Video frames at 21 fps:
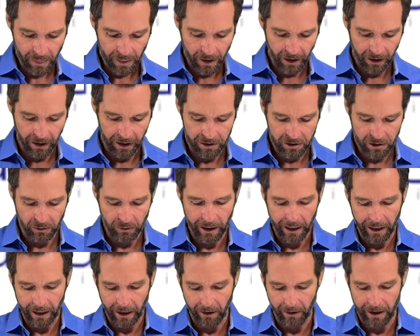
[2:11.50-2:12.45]
Uh, so
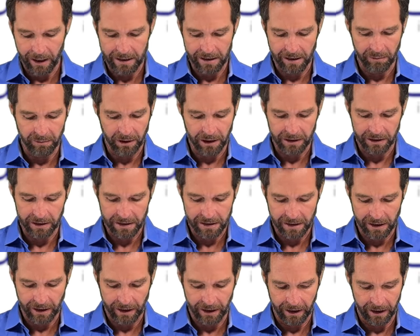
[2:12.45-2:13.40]
right now, as I plug this
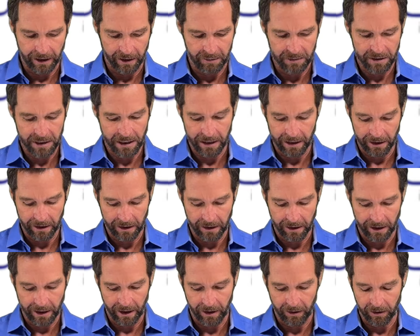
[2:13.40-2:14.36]
thing in and I'm sitting it on
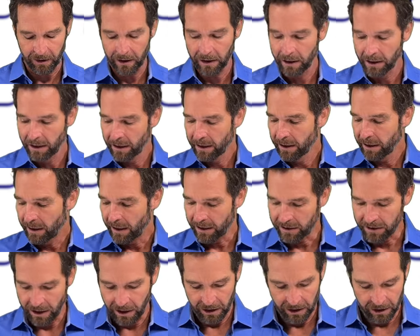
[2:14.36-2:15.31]
a counter,
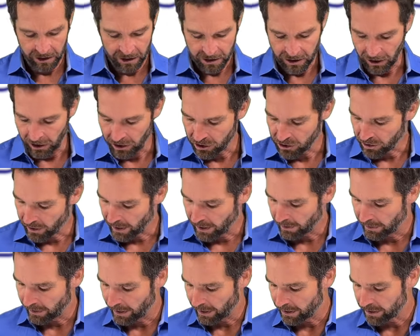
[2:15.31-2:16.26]
it's going to start
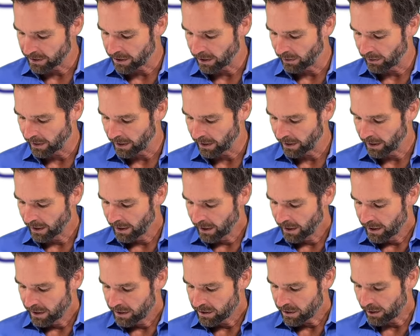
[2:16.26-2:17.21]
triggering and so on.
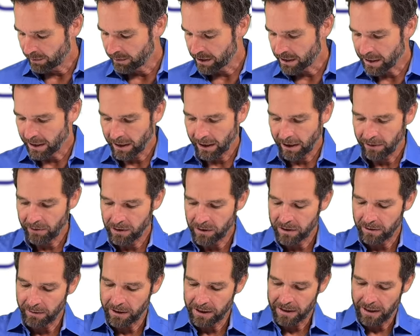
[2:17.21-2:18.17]
So I'm just going to give you
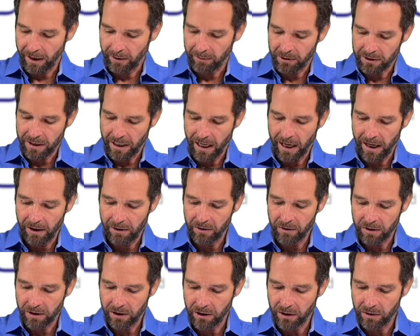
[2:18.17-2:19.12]
some examples of how
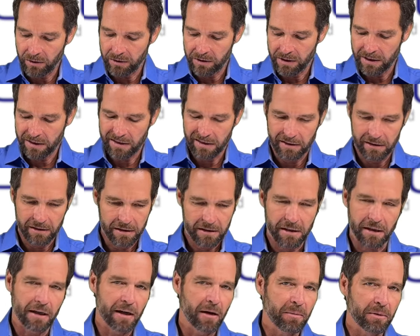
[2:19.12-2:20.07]
you can use this in
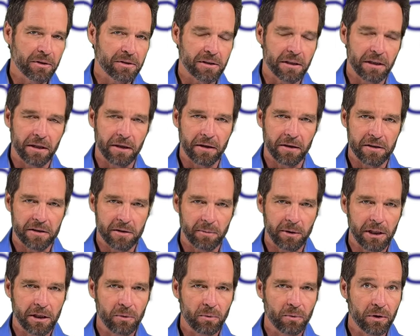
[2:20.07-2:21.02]
just a couple scenarios. I
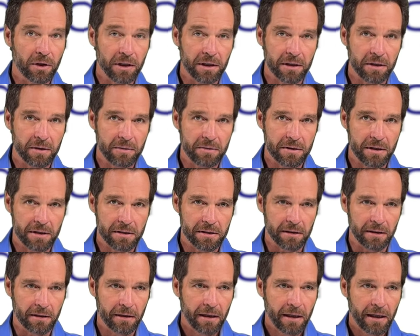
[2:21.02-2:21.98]
mean, you could really use this
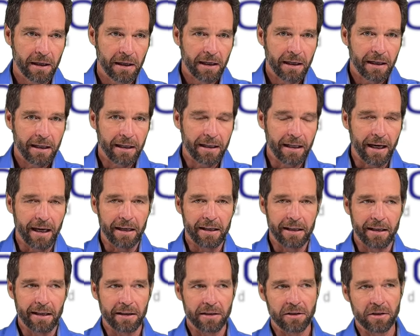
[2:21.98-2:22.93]
in, in
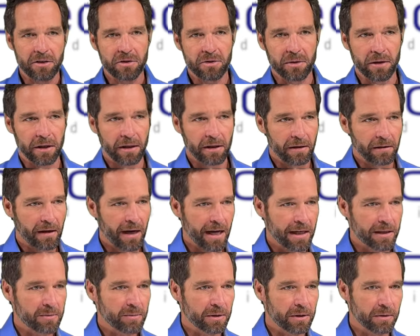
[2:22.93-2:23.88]
any industry, you know,
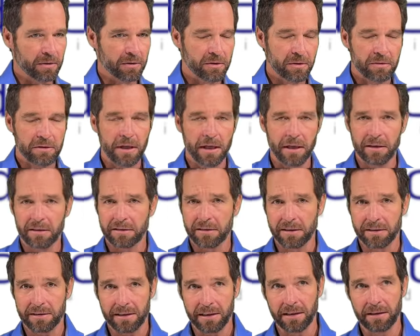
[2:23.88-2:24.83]
hospitals, hotels,
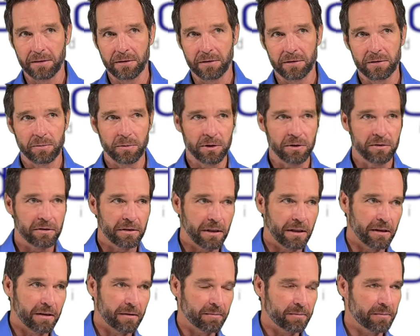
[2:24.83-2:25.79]
casinos,
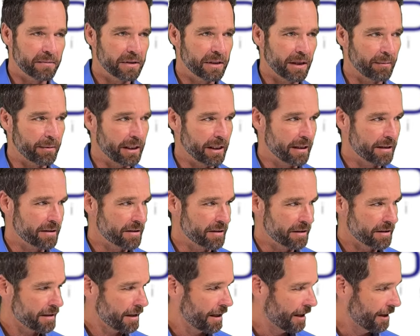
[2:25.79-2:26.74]
museums. I mean, it's
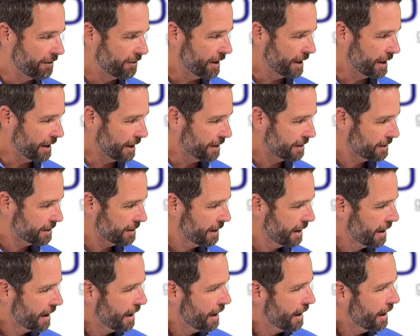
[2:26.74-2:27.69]
just kind of endless.
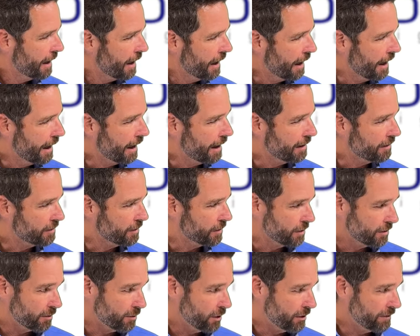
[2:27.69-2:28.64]
Uh,
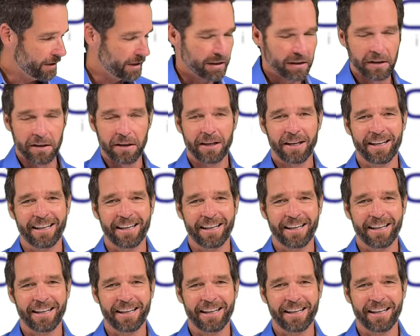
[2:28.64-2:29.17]
or movie theater.